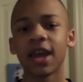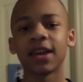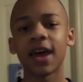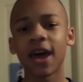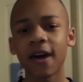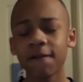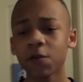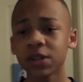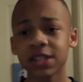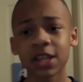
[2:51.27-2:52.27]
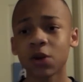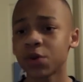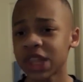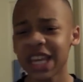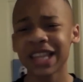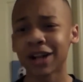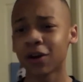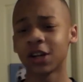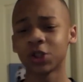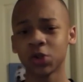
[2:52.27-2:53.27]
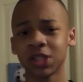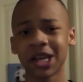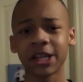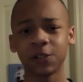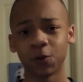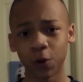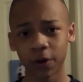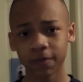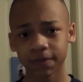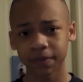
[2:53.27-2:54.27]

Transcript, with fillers: and every single thing that our country stands for.